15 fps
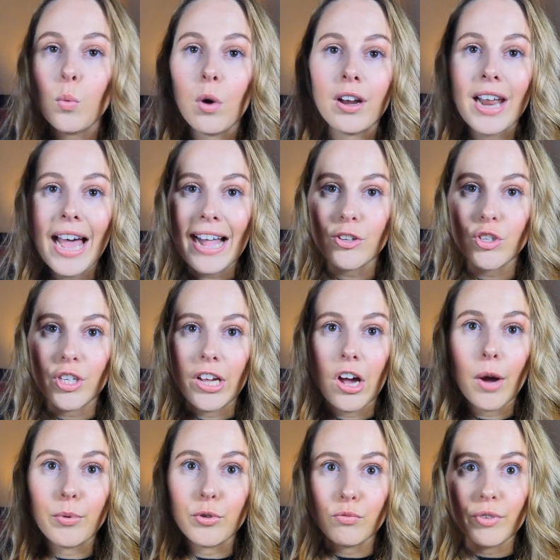one actually
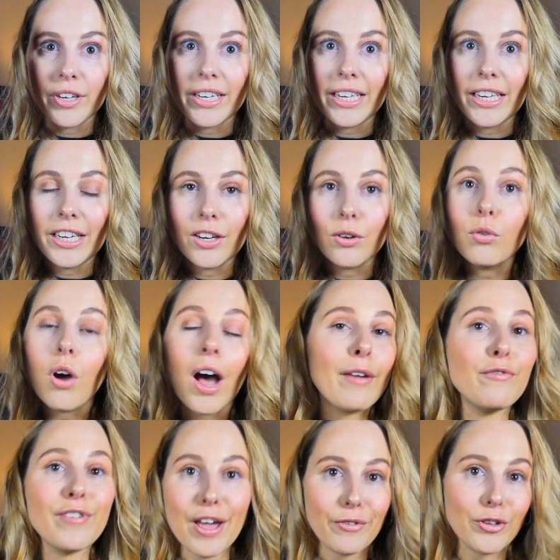I was really,
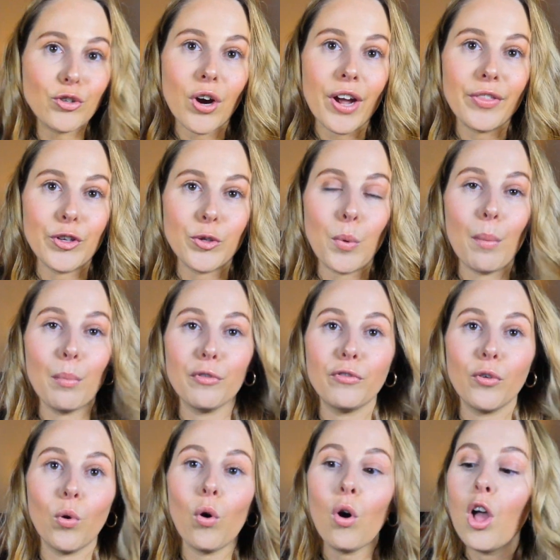I've never tried this one
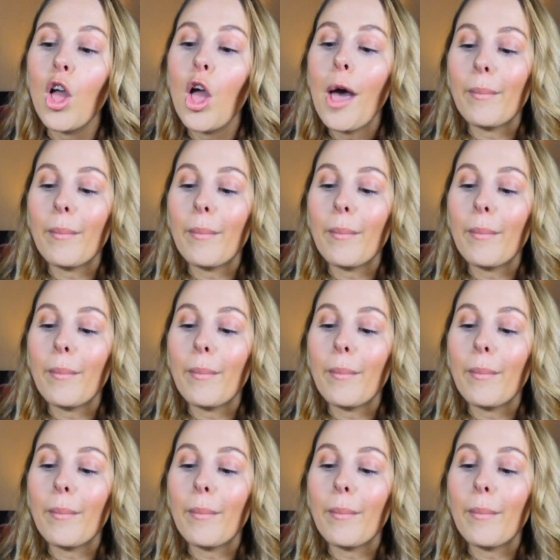before,